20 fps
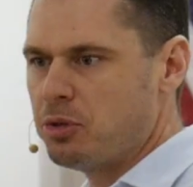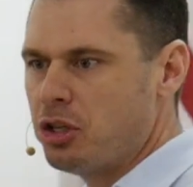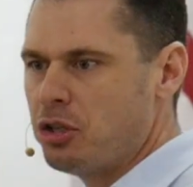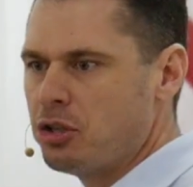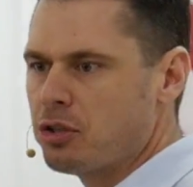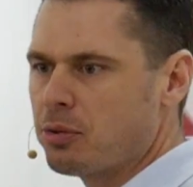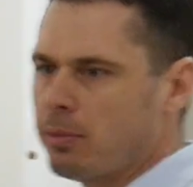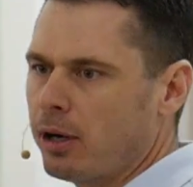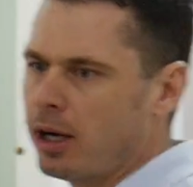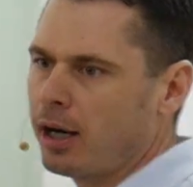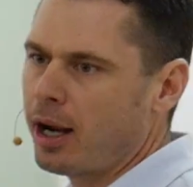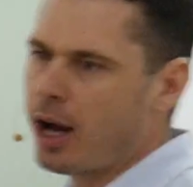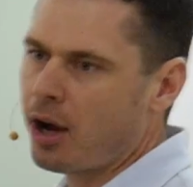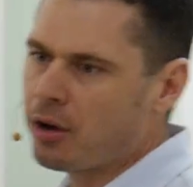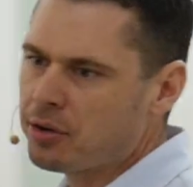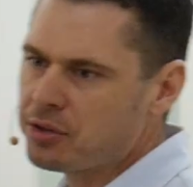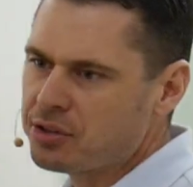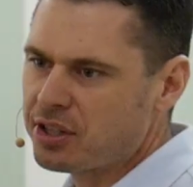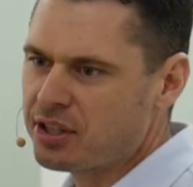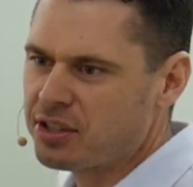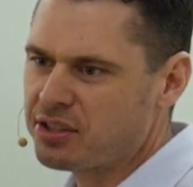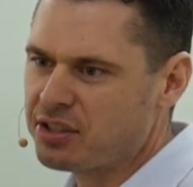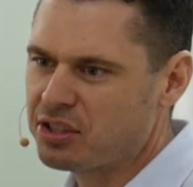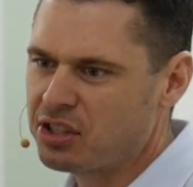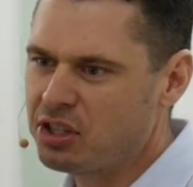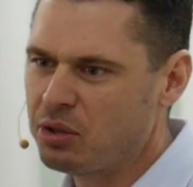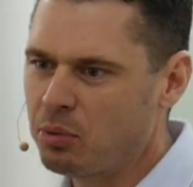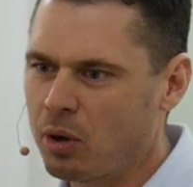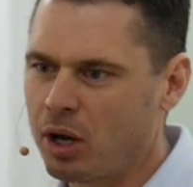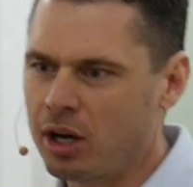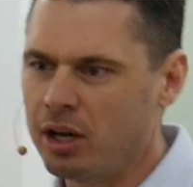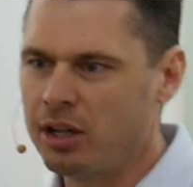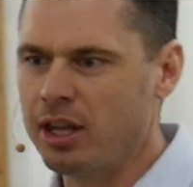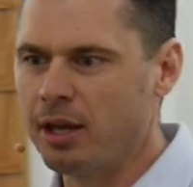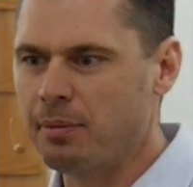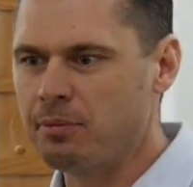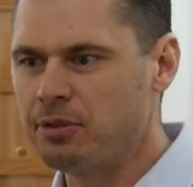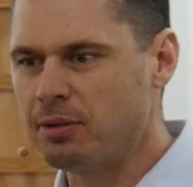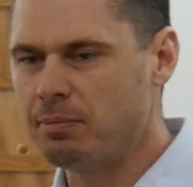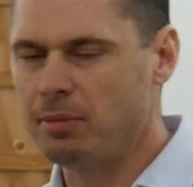gingerbread houses, and she wanted
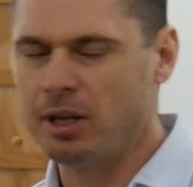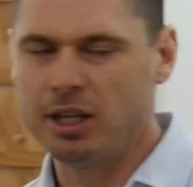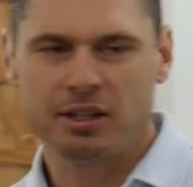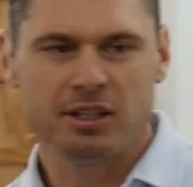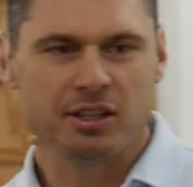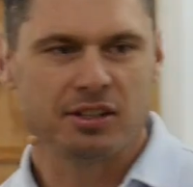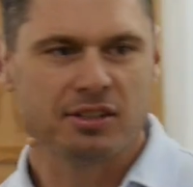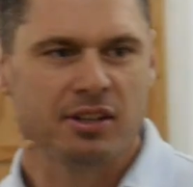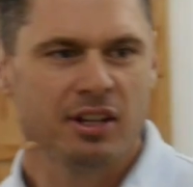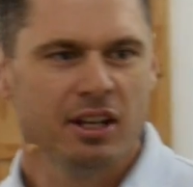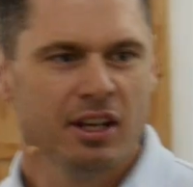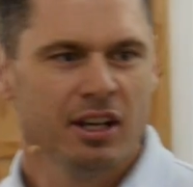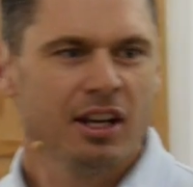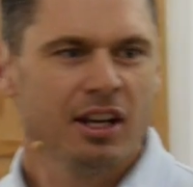them to make these